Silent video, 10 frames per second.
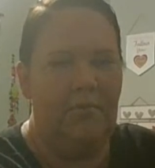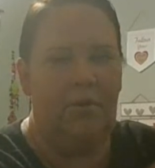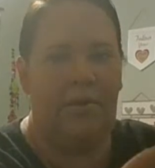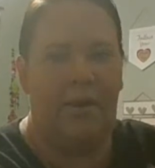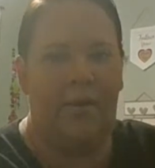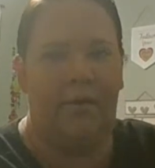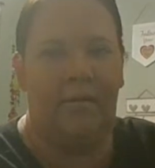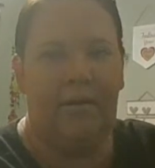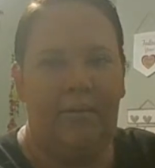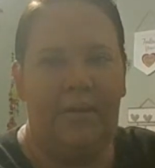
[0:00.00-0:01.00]
Okay,
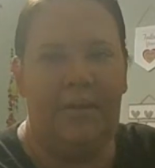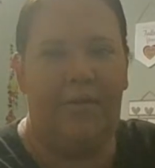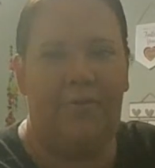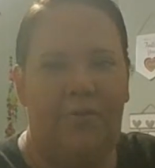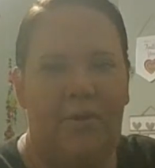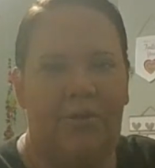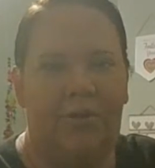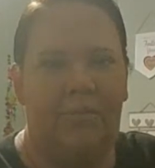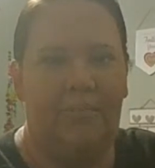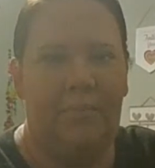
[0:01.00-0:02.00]
give me another
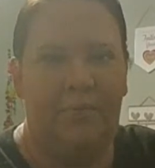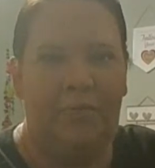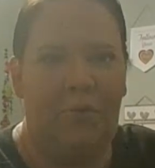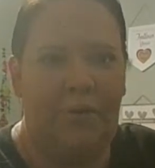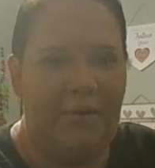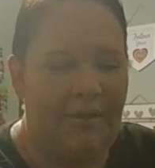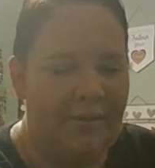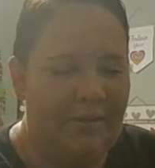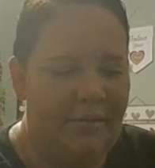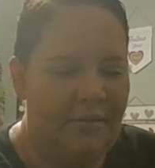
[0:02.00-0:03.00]
question before
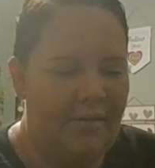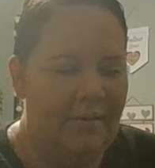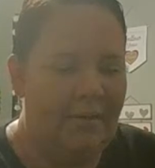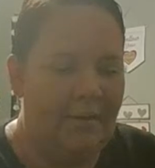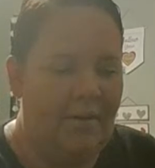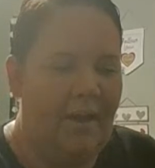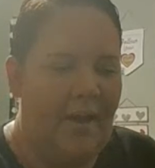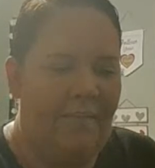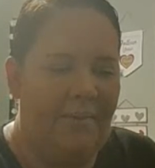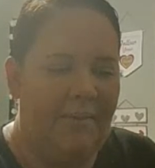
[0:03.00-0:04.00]
this
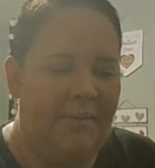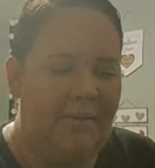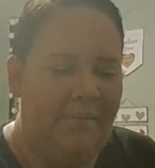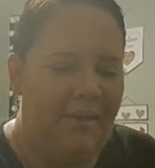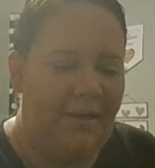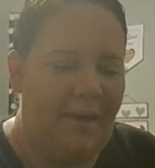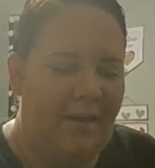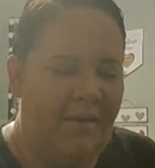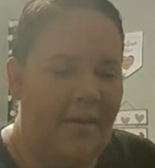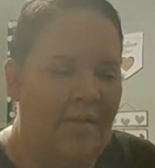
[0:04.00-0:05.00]
happens to me
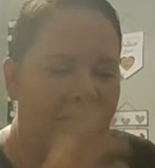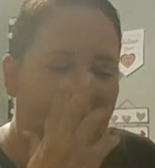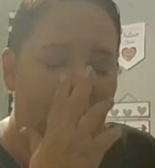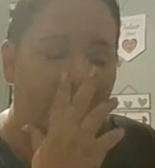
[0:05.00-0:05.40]
again. But the